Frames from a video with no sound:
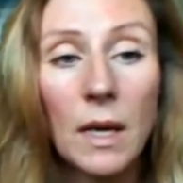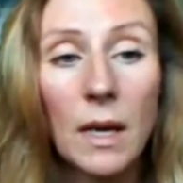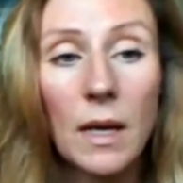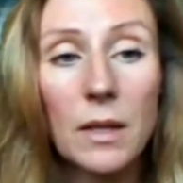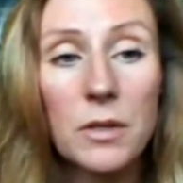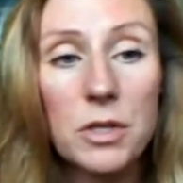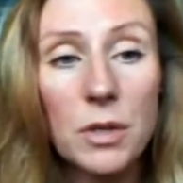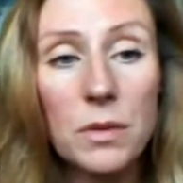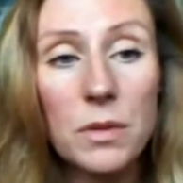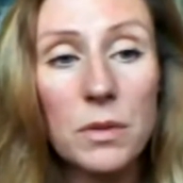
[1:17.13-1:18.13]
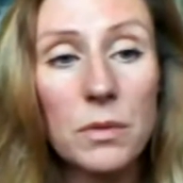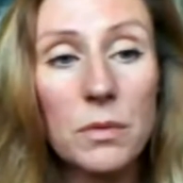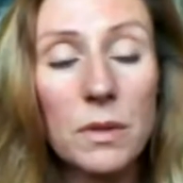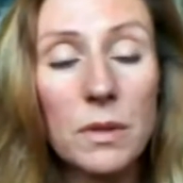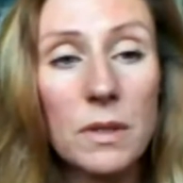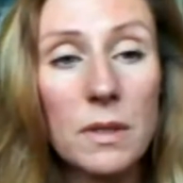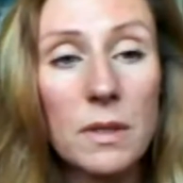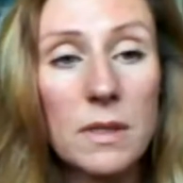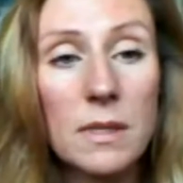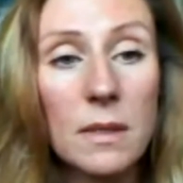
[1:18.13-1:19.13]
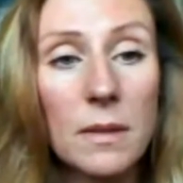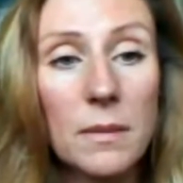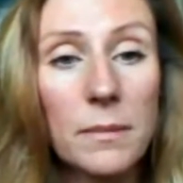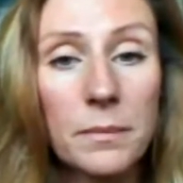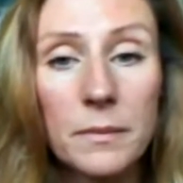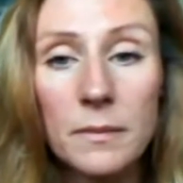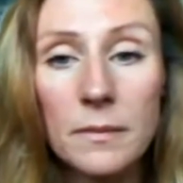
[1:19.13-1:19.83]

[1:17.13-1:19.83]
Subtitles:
I'll show you this system.